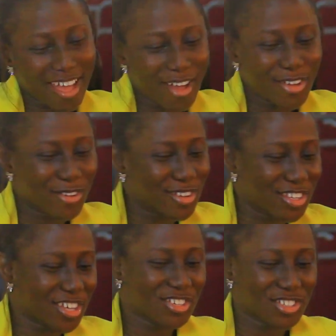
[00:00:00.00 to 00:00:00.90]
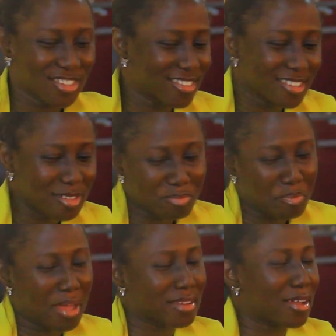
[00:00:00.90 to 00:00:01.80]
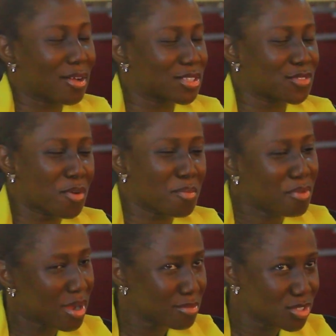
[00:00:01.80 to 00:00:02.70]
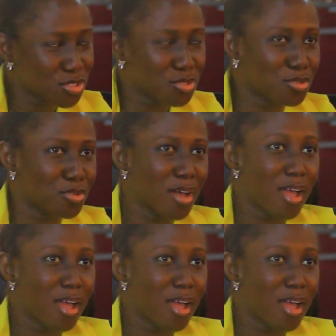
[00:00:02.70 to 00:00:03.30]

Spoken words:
how your education panned out. From primary school